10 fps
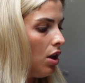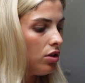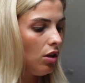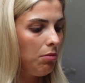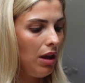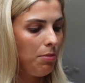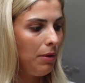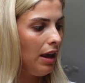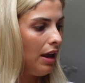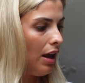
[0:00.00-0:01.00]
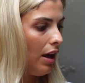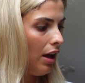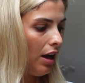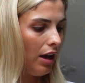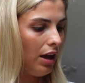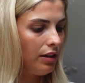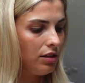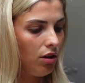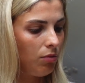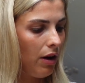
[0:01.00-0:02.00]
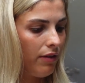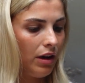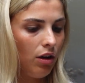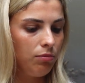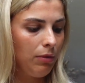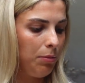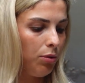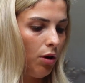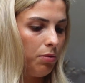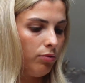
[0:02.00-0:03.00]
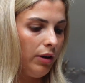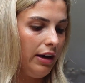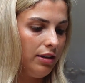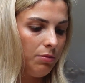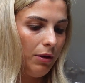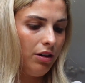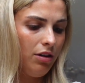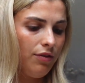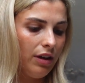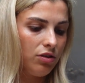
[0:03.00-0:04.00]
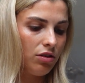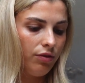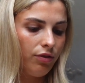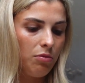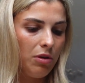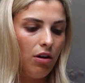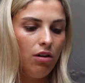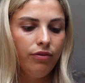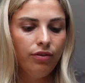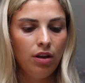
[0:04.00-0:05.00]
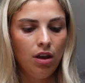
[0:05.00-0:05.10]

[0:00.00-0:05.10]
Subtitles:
So maybe I start wearing it on my proper wrist, but I don't know if that's just going to throw me off.